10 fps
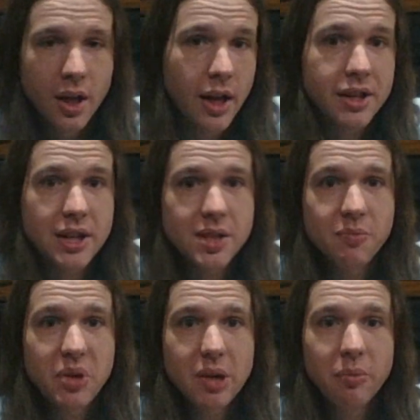And that's a
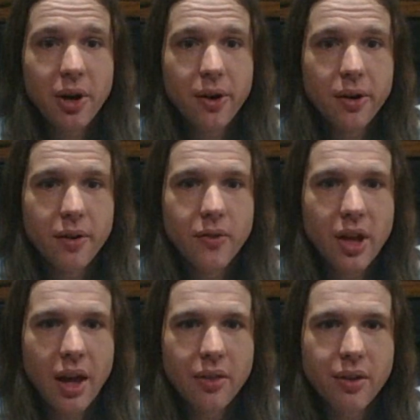big part of the
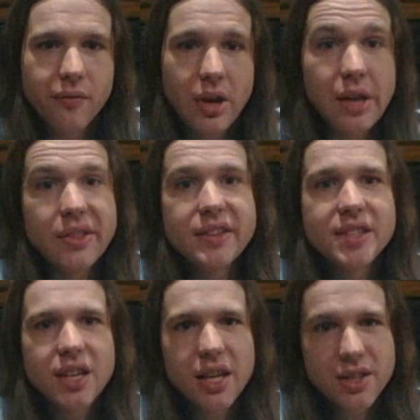Catholic faith is
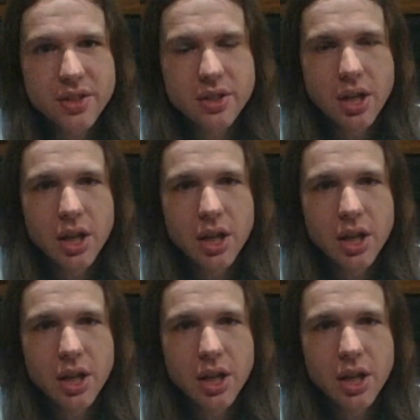yes,